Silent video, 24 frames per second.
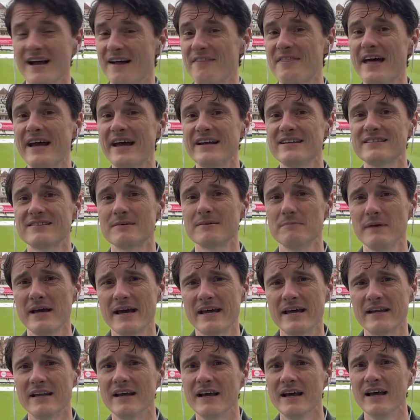That is the
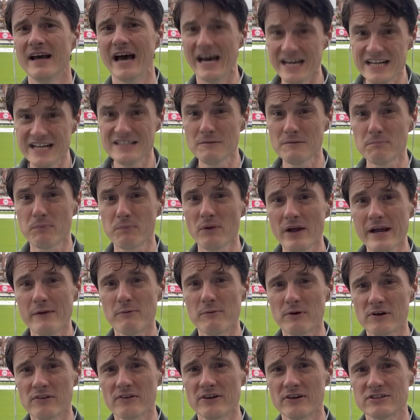man. And he play
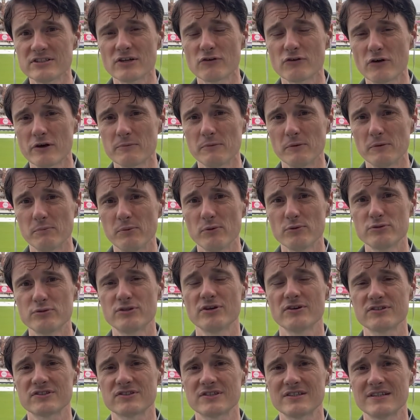one of those incredible pull
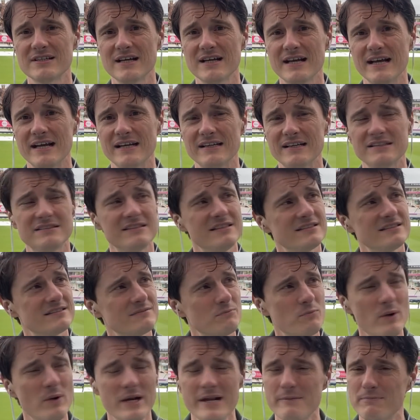shots today. It's just,
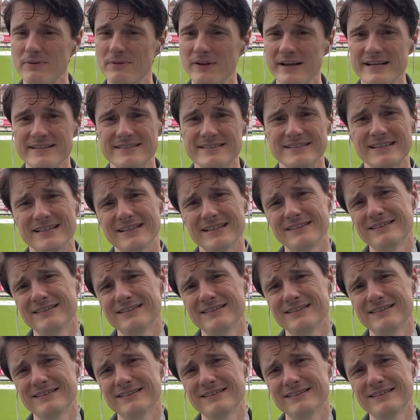when he plays it,